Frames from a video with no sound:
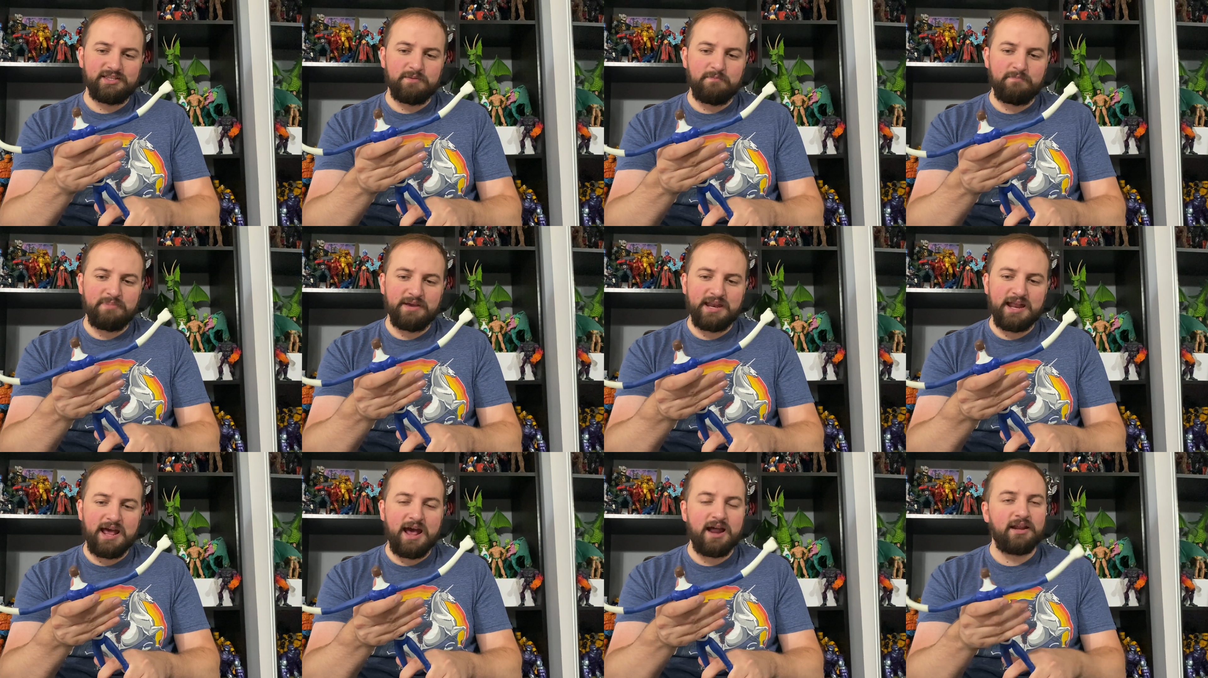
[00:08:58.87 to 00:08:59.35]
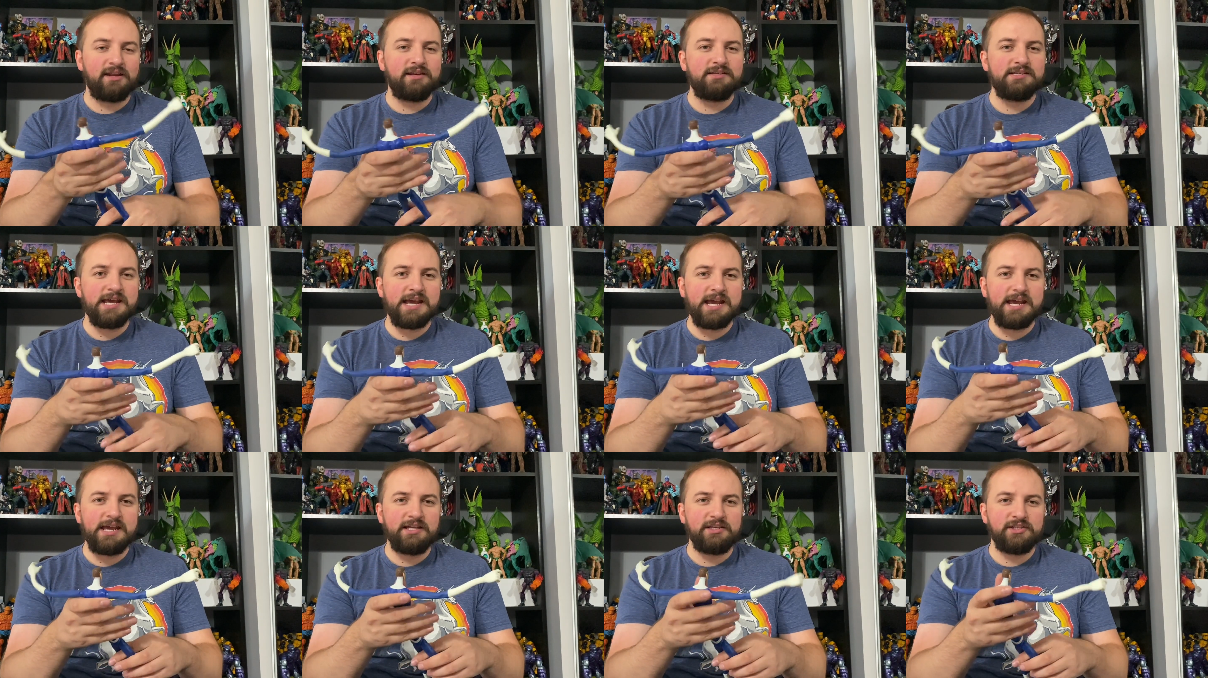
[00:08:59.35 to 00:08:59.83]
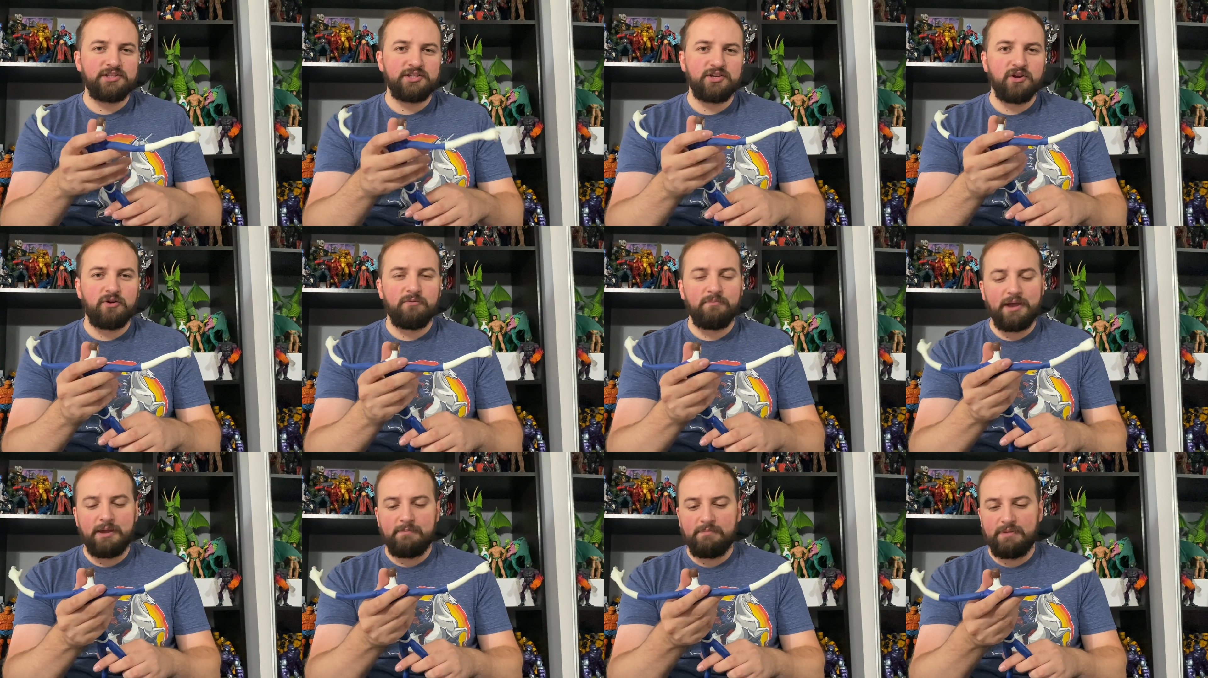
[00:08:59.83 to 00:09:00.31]
it's a bit out of
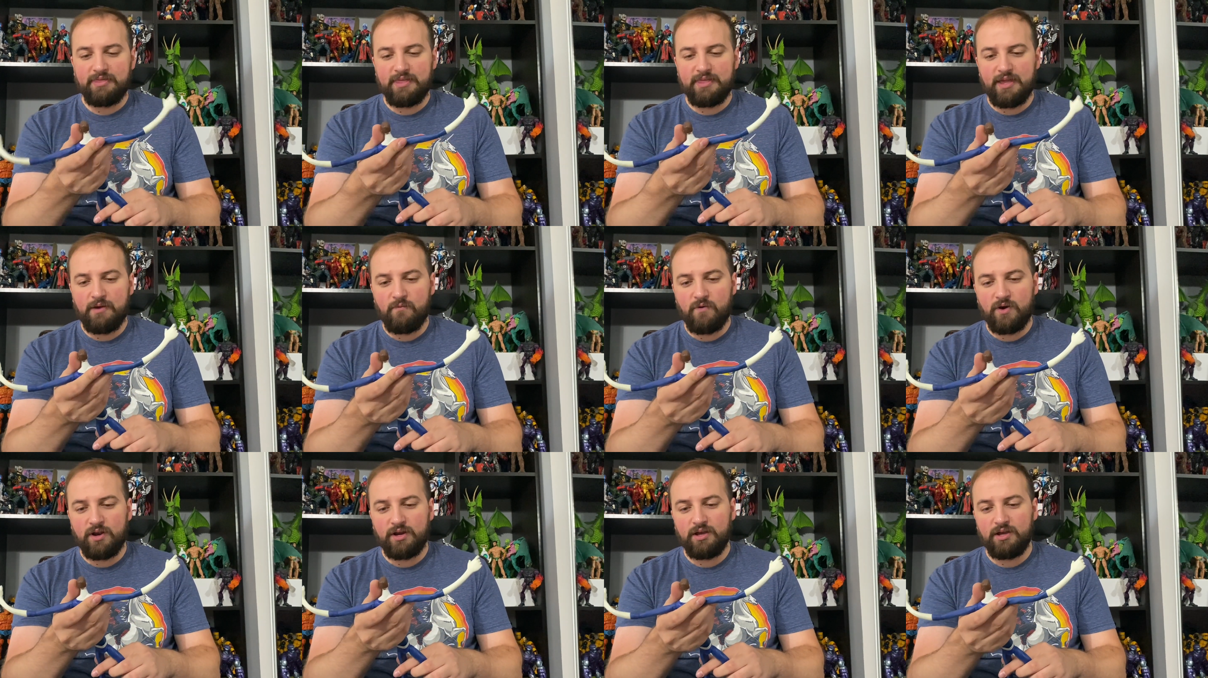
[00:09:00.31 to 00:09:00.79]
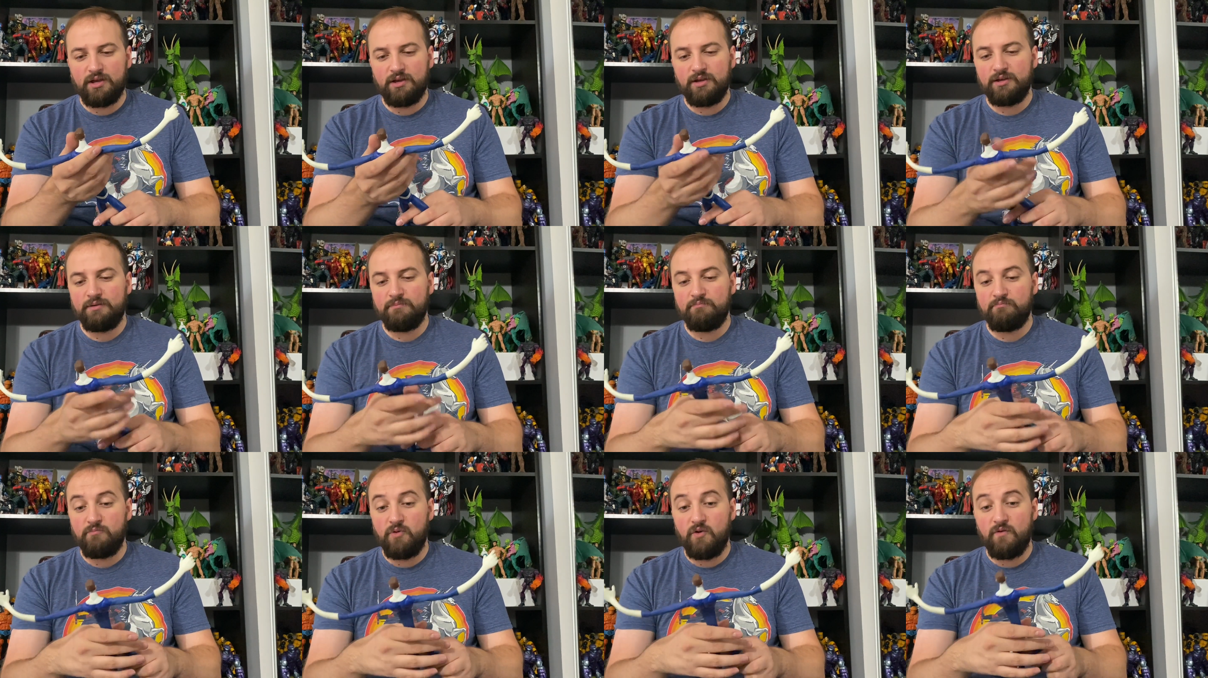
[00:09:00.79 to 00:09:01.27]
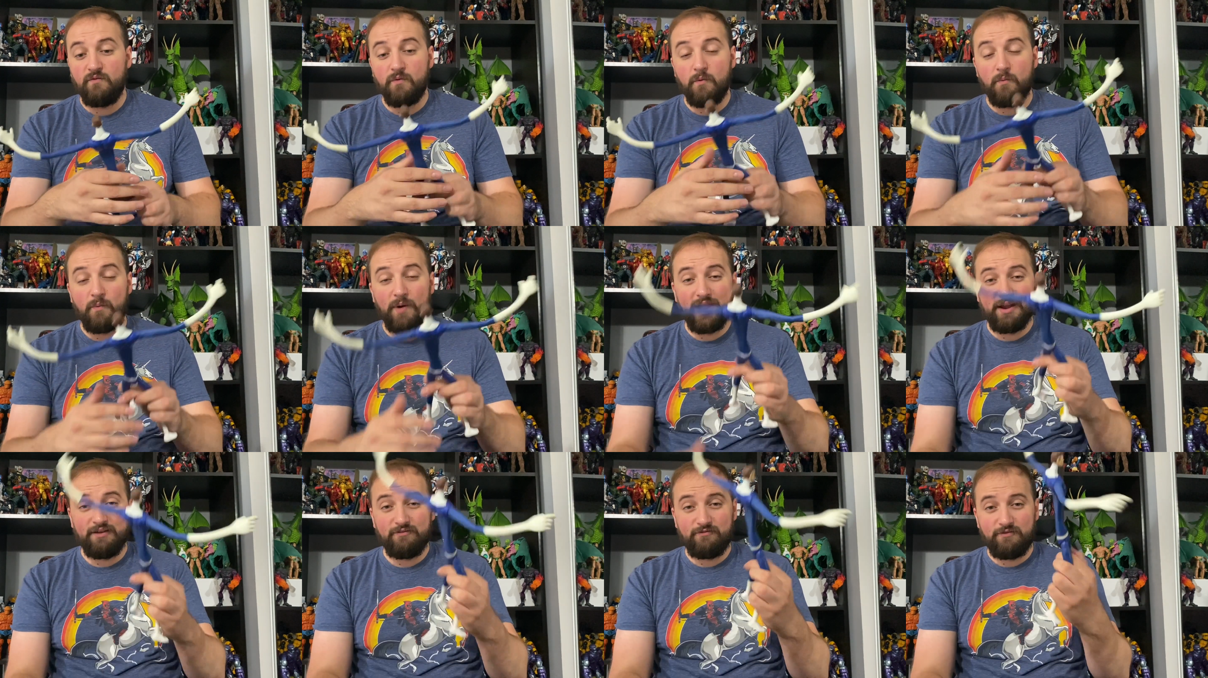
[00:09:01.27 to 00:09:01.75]
date, so maybe they want to
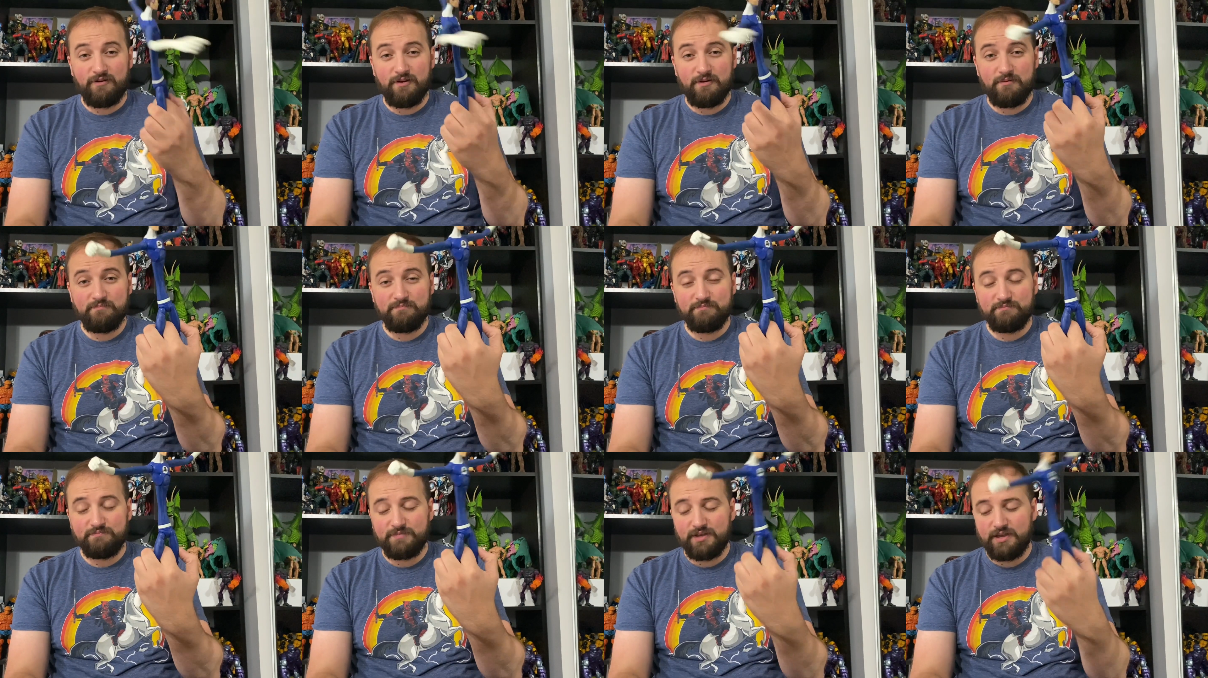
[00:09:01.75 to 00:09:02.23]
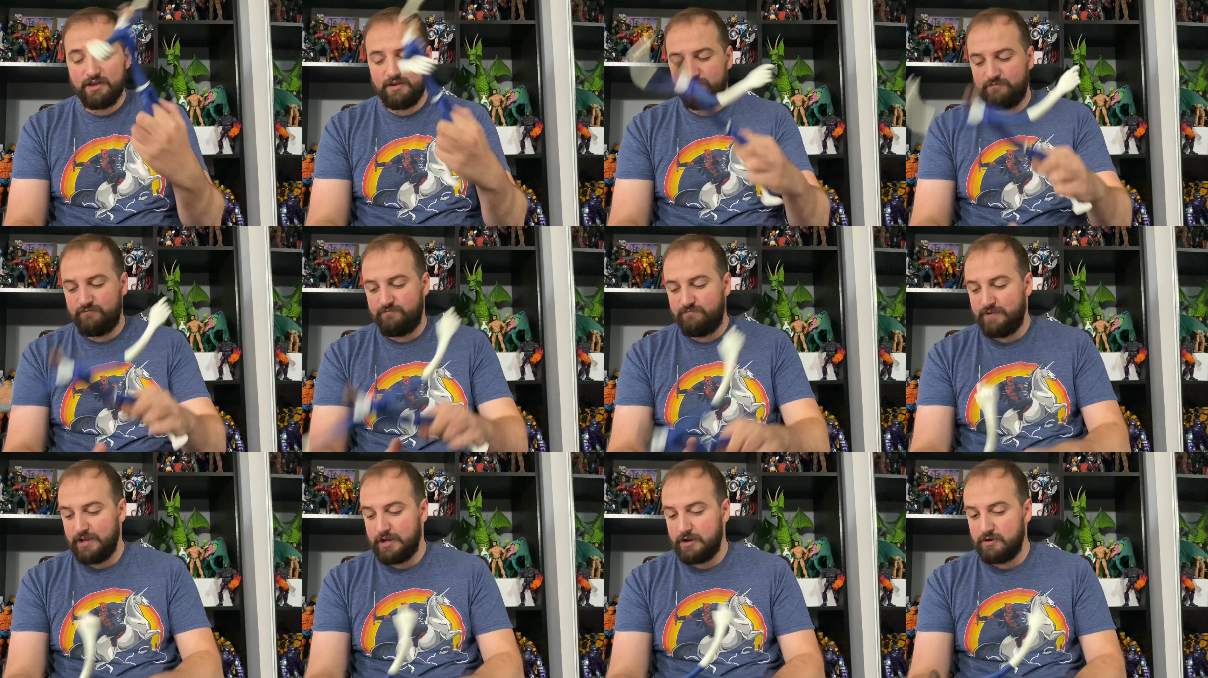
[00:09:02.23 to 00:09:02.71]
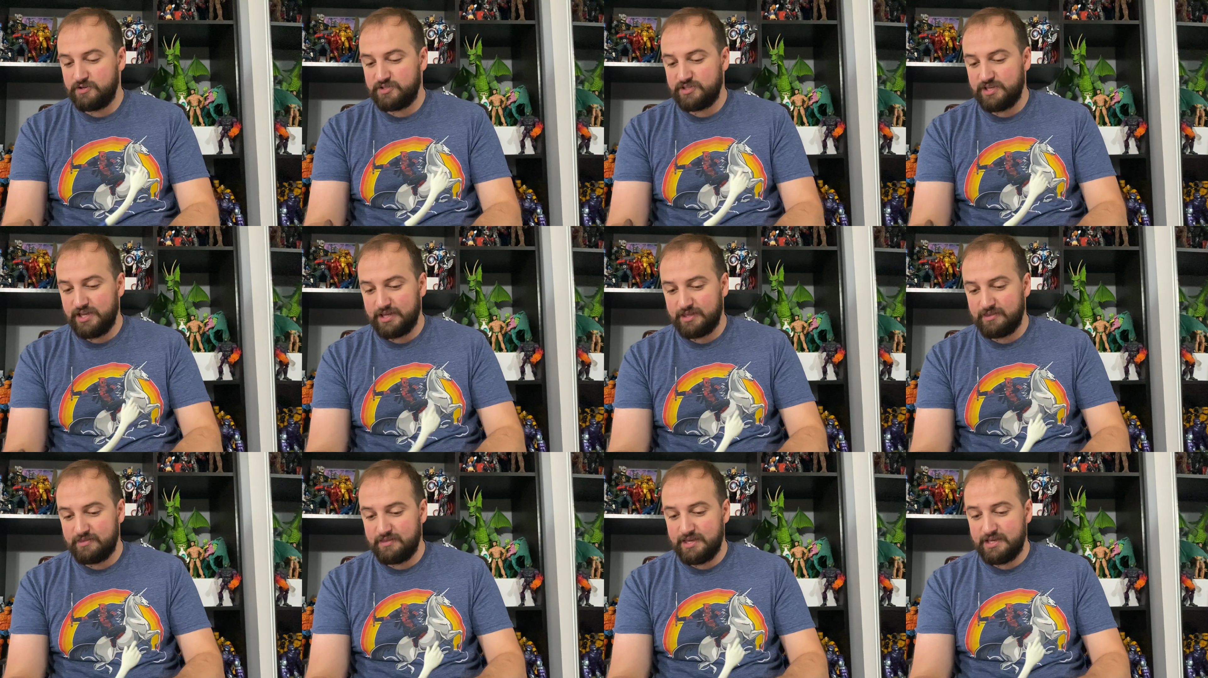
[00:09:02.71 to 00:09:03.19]
move away from
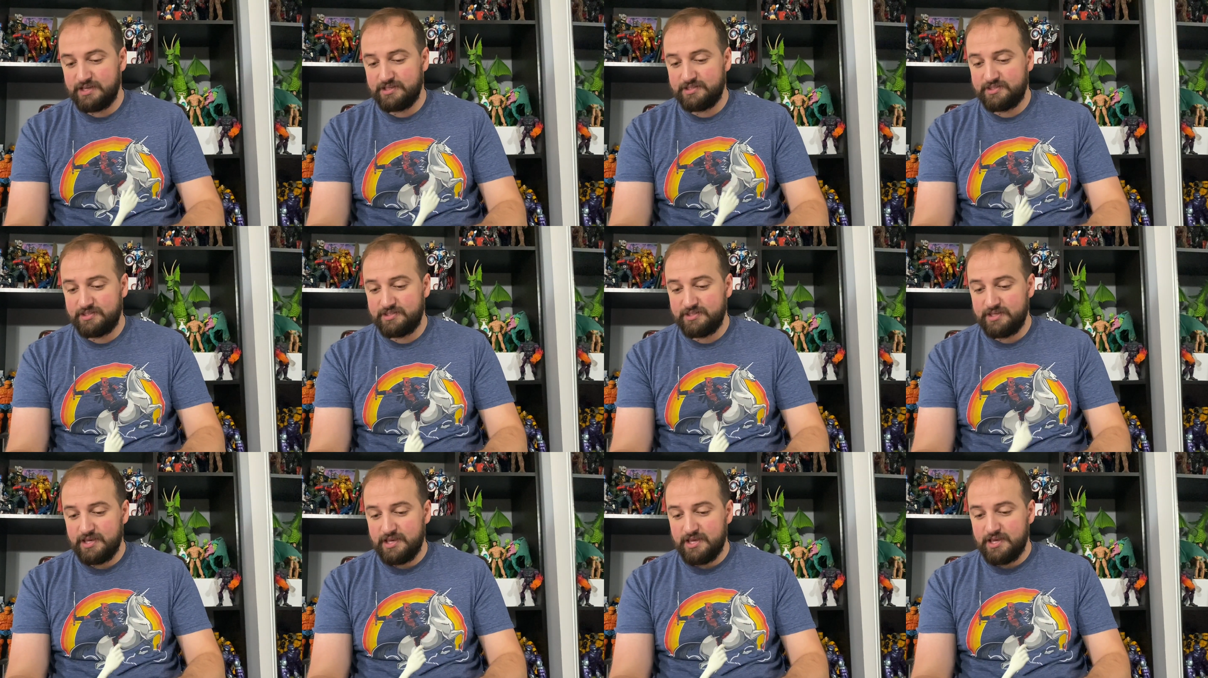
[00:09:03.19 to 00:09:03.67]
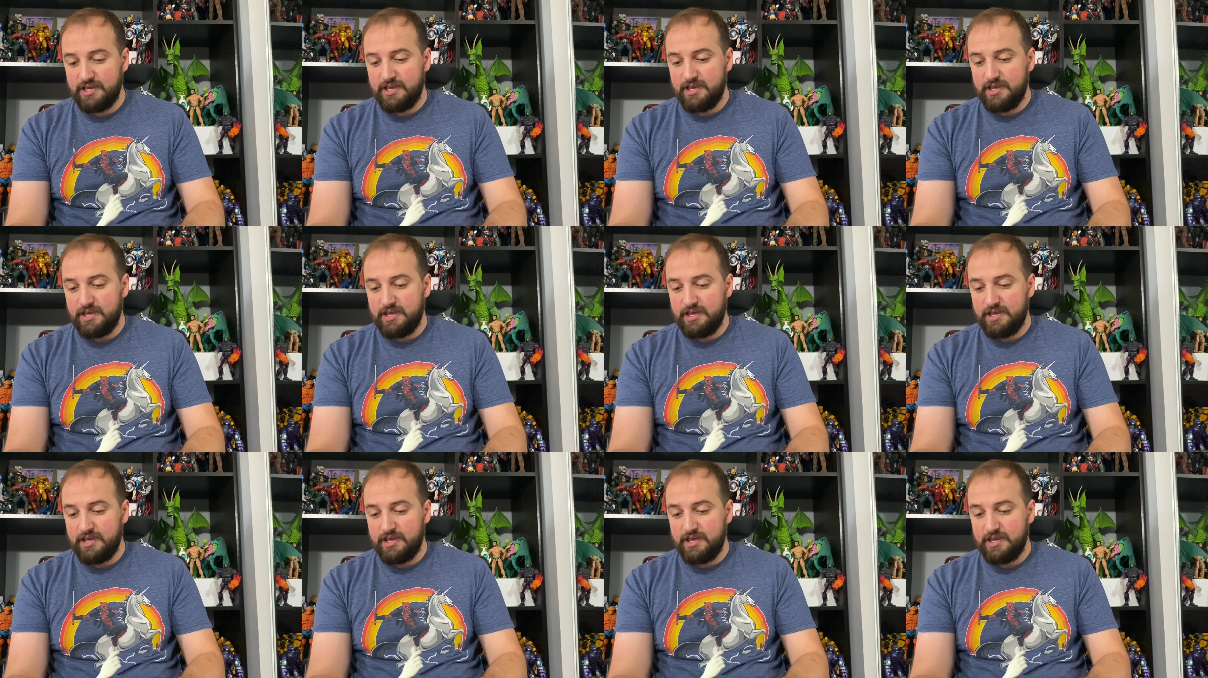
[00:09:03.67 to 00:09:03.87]
figures like this.